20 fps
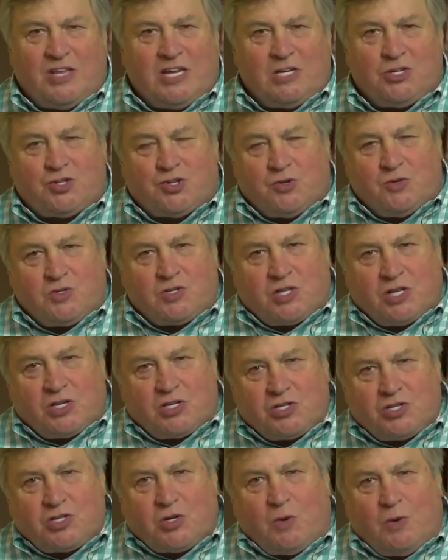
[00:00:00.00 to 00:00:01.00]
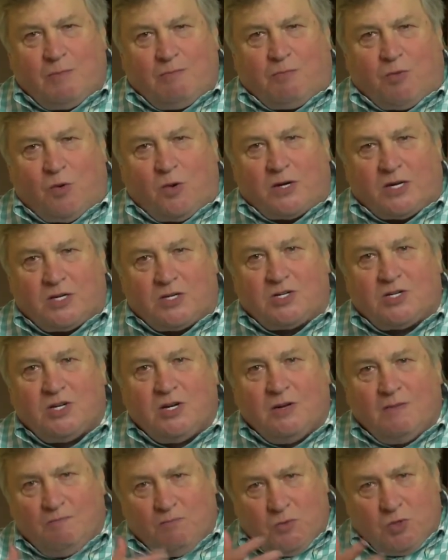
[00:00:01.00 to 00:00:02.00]
the issues that are so important
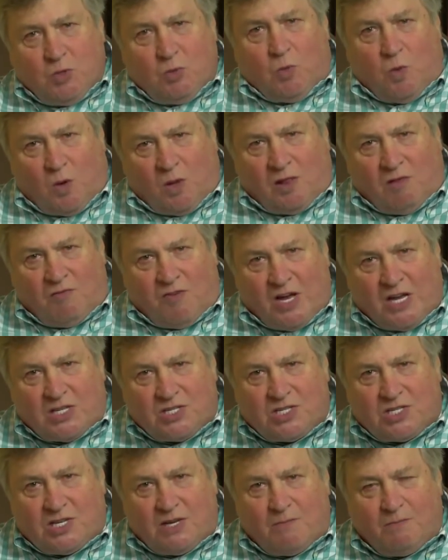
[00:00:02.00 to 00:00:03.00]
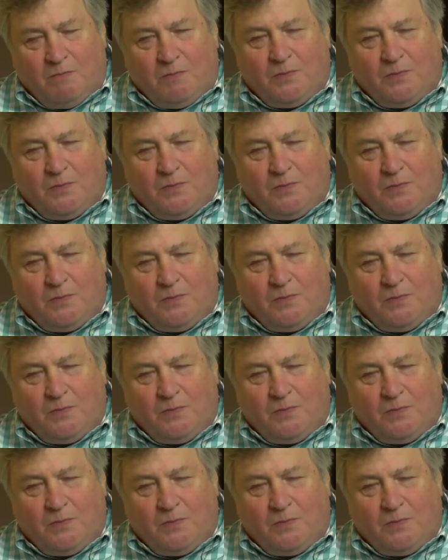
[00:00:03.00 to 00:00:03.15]
to all of us.